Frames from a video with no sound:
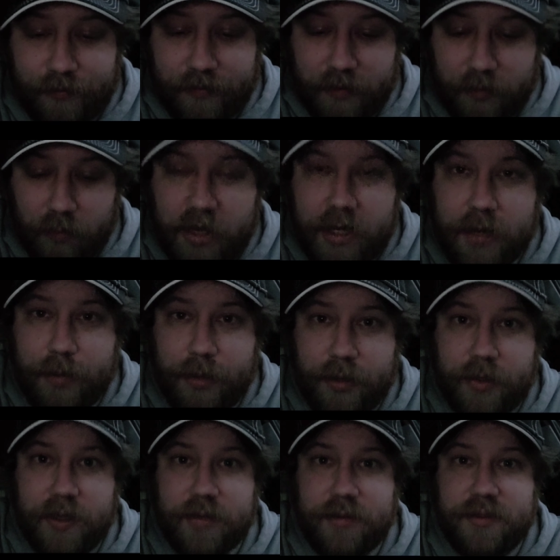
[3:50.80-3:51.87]
Way up
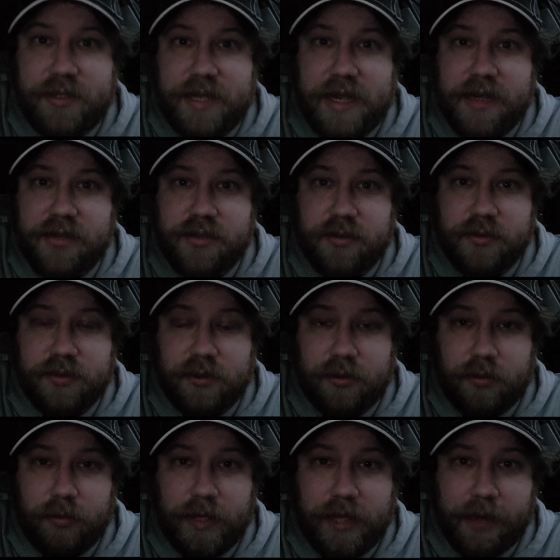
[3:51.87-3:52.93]
underneath the dash, there was a
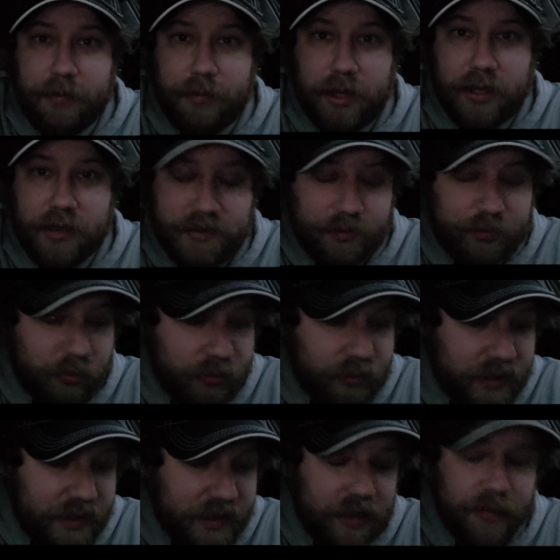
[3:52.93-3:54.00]
little black box. I pulled
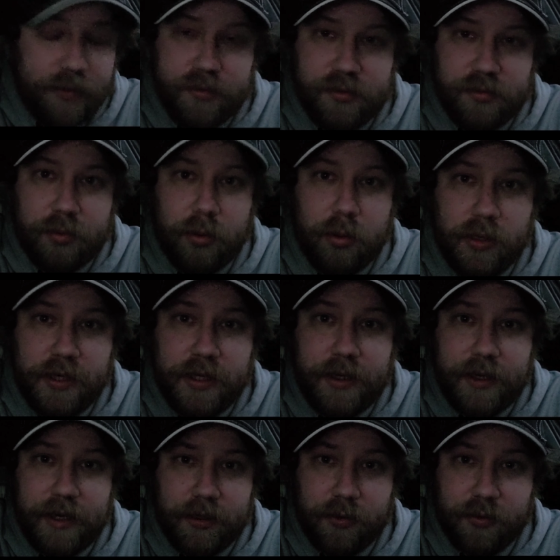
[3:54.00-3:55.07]
that out. There's a board in
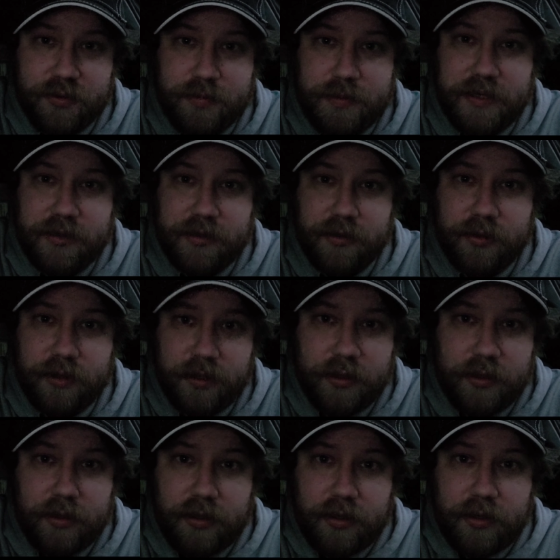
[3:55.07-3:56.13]
it, had a little speaker.
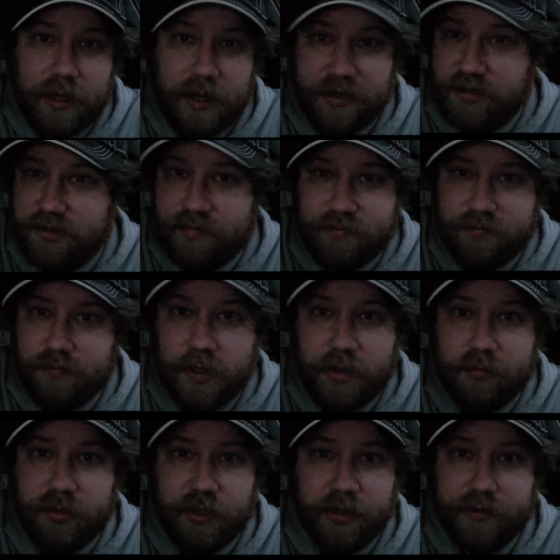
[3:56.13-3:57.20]
I just
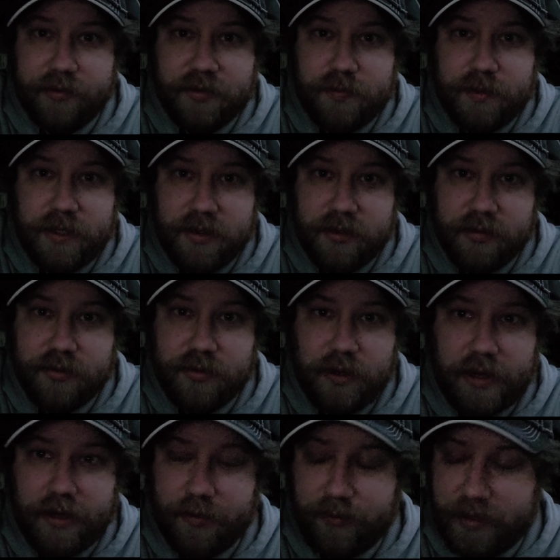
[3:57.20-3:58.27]
unplugged the speaker so
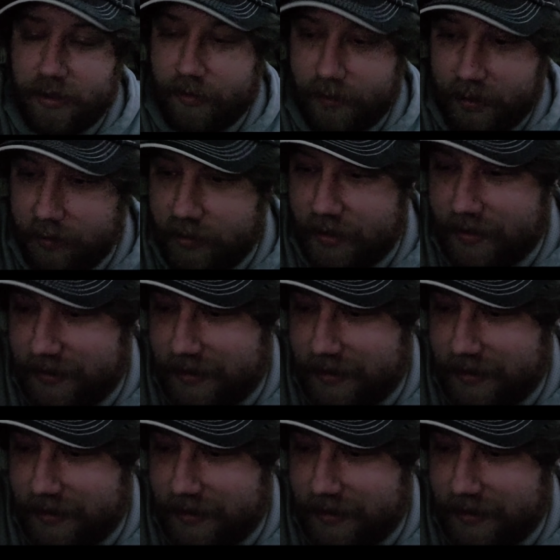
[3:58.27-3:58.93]
I don't hear that